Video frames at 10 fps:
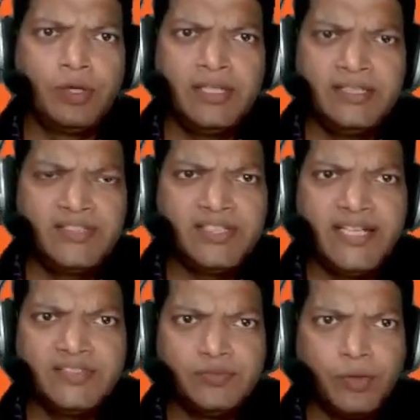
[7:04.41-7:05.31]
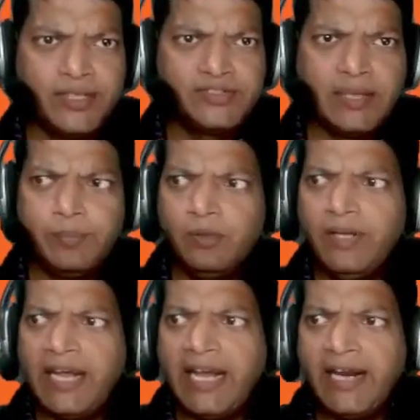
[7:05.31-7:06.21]
for in this case, for example,
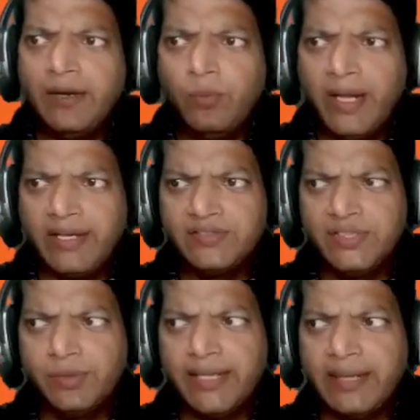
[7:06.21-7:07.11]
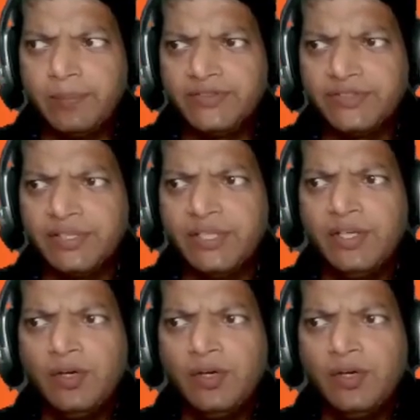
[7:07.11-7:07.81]
we'll add 1. See what happens.